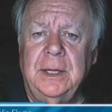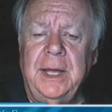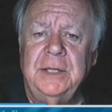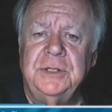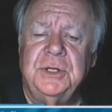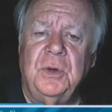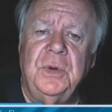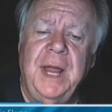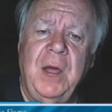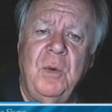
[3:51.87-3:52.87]
And
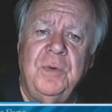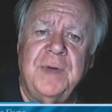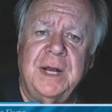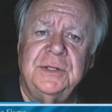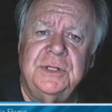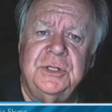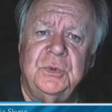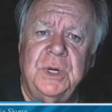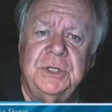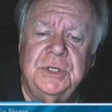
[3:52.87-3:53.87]
so now we've got a
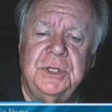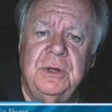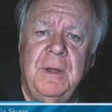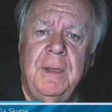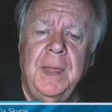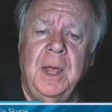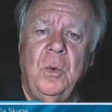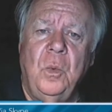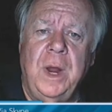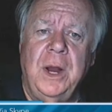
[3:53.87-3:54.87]
situation
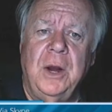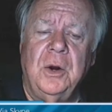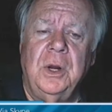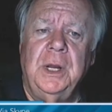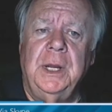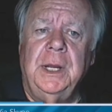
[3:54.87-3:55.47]
where